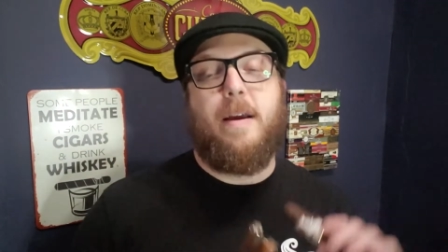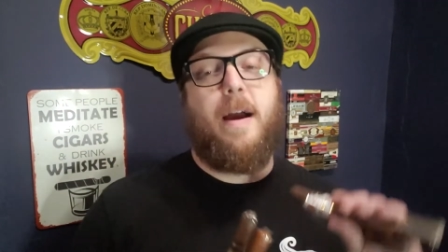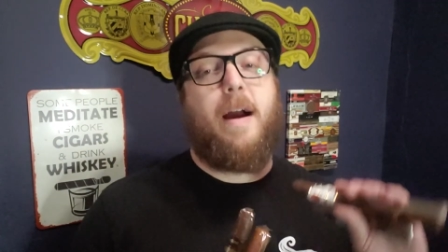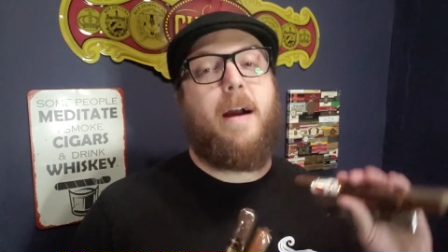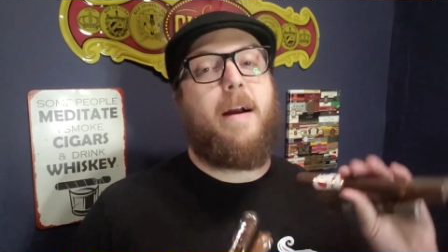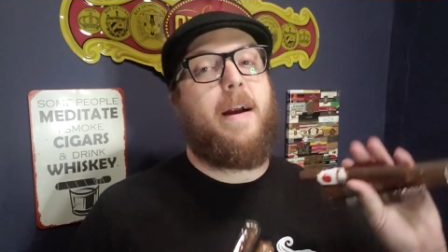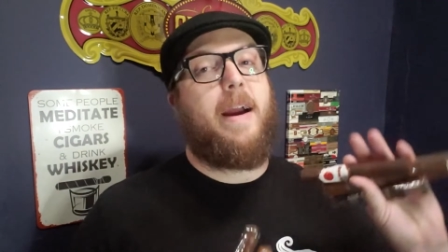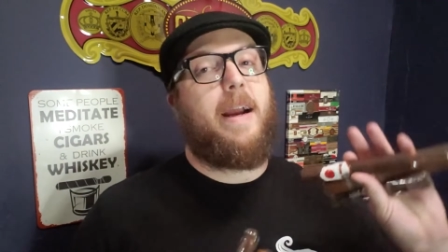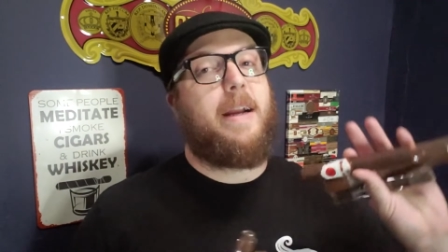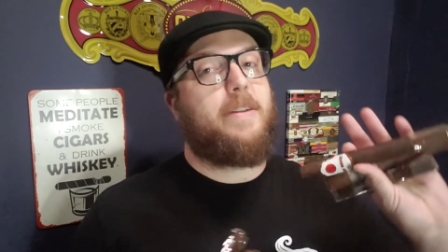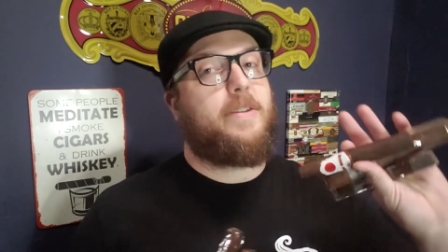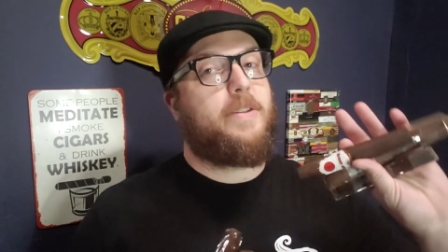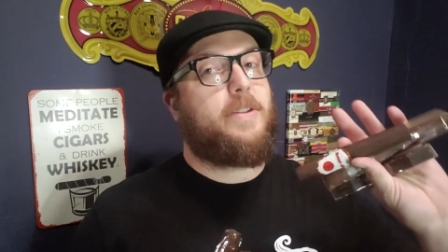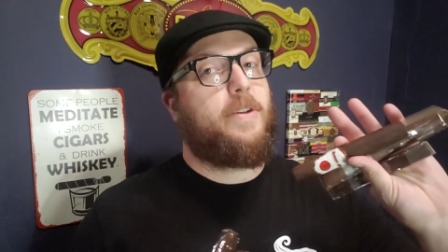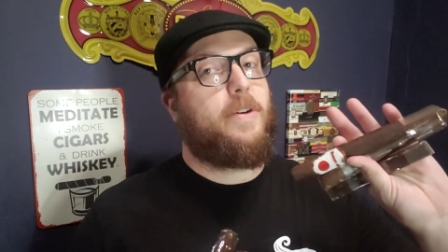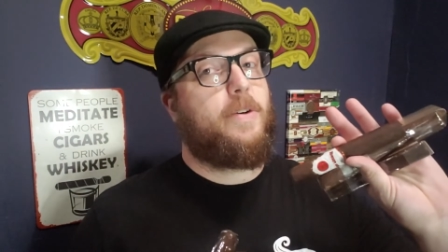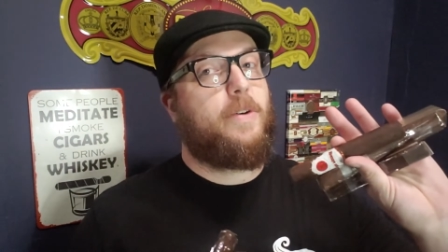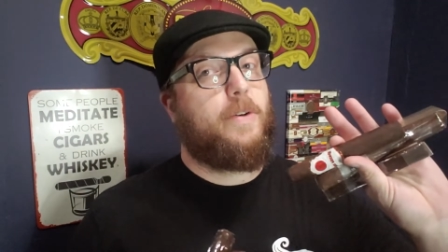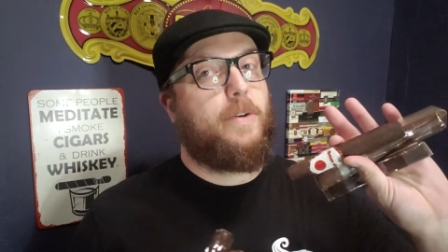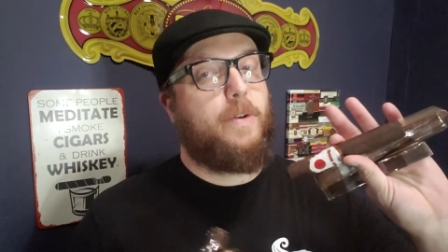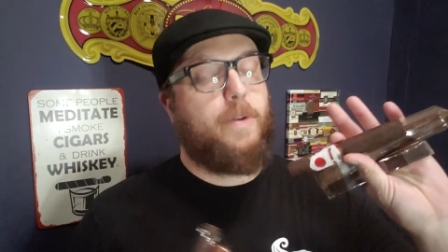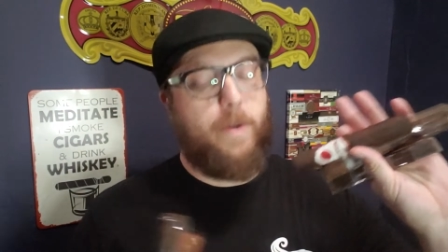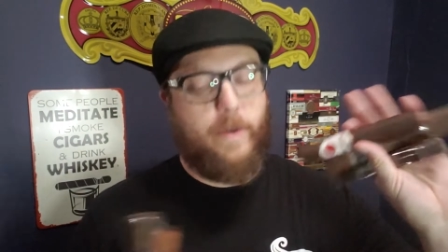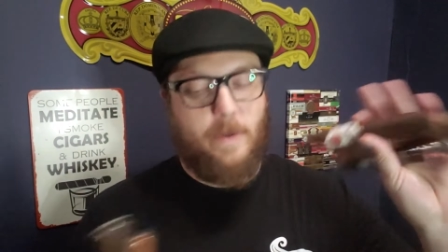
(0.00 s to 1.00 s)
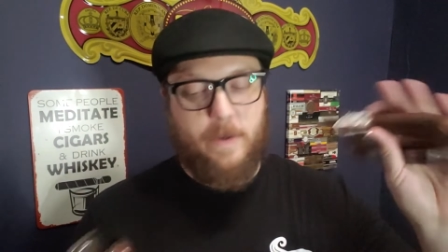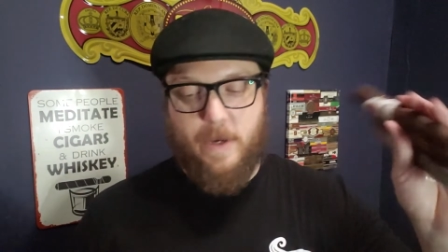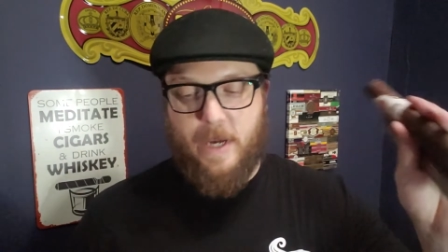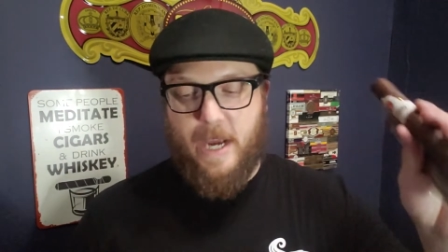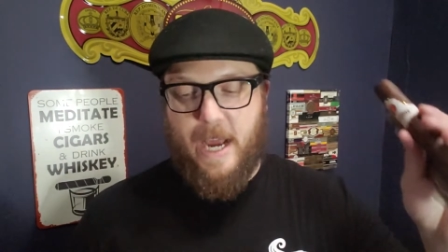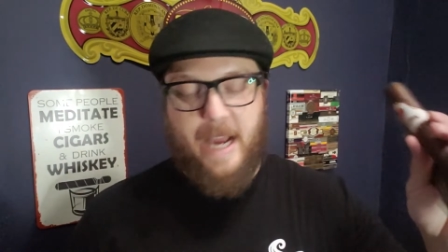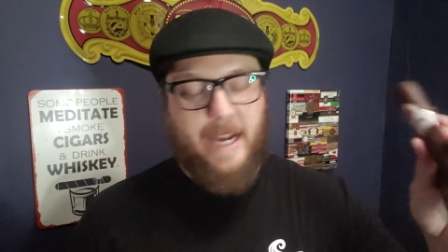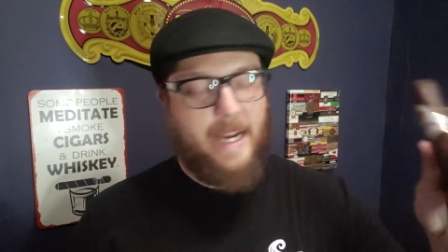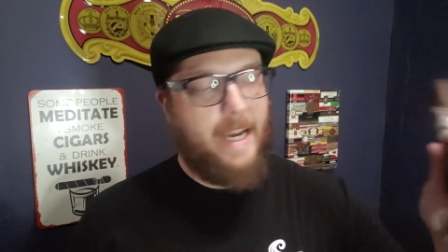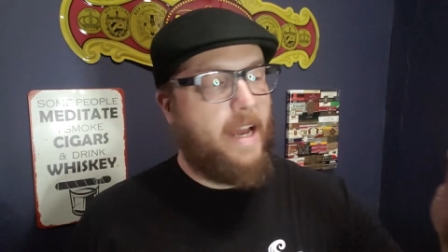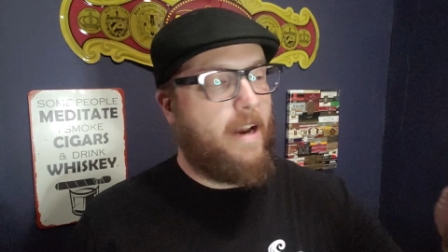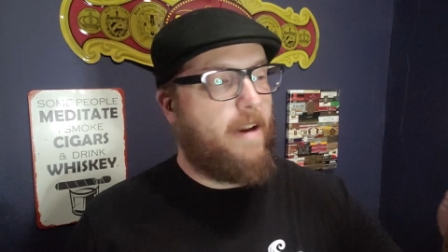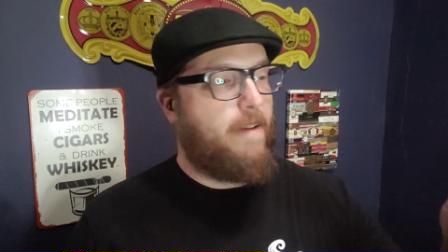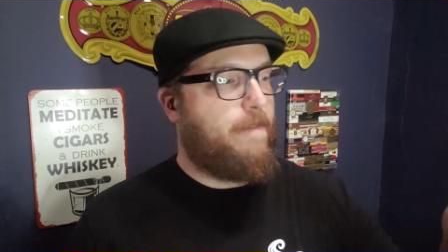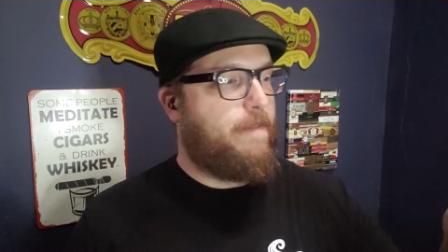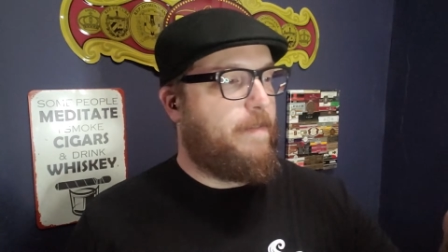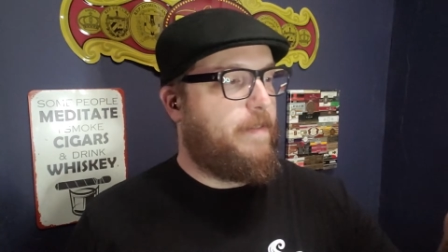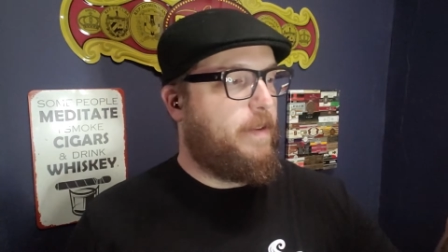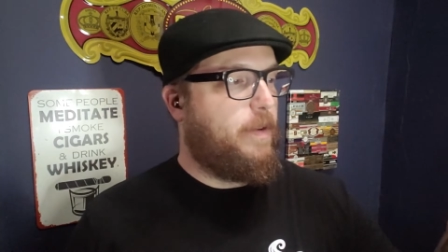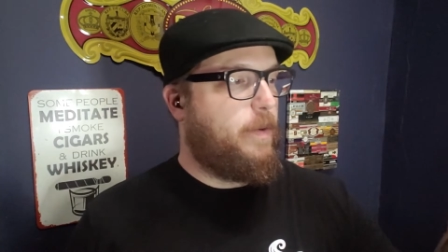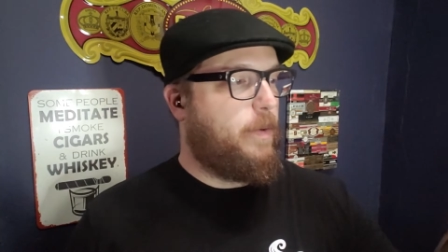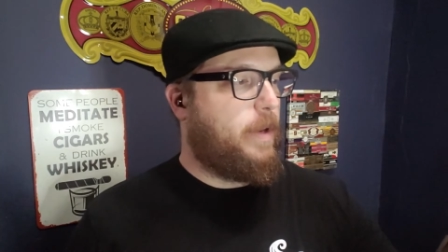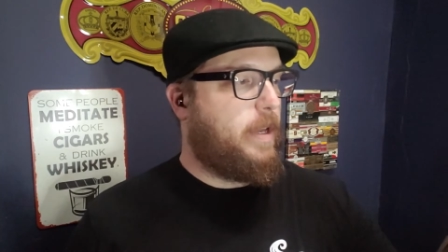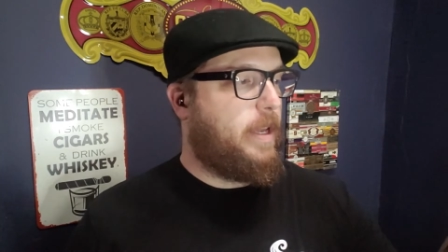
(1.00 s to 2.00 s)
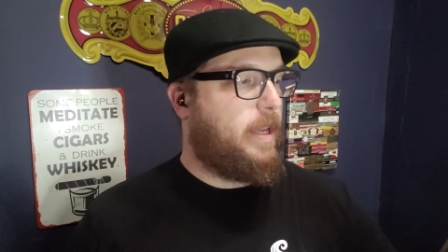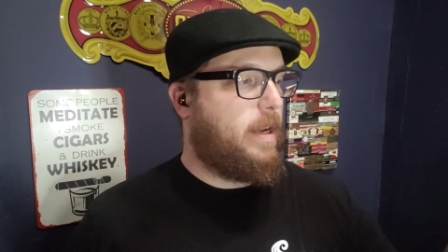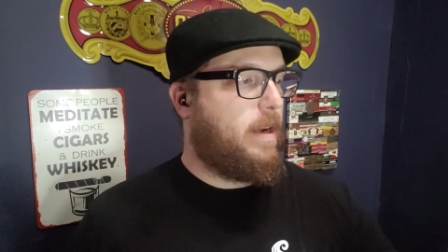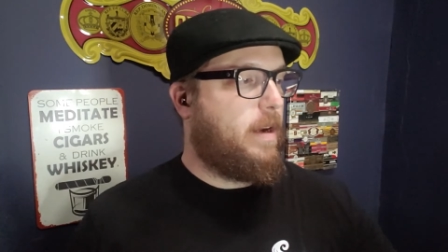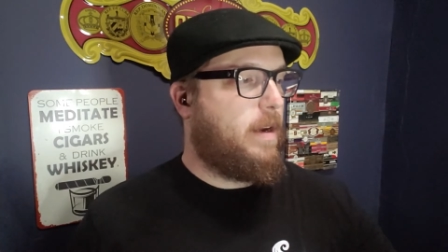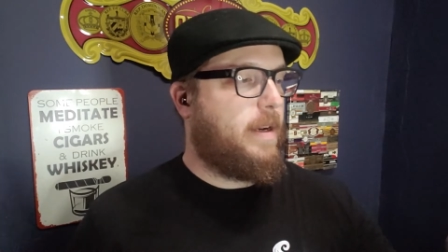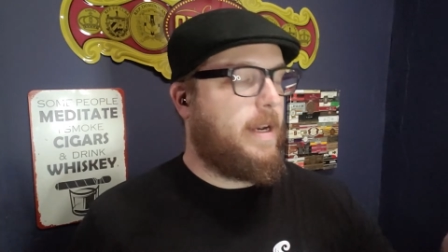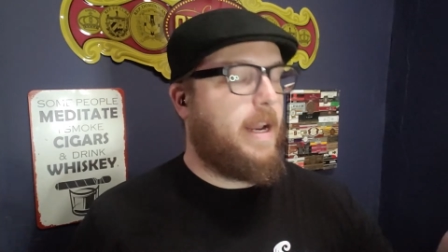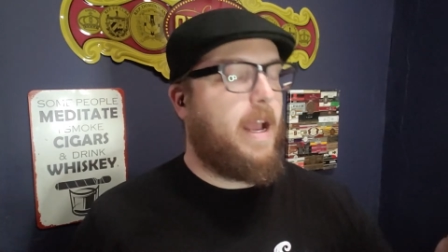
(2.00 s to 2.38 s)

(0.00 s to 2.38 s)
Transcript: All right, so I got a few here.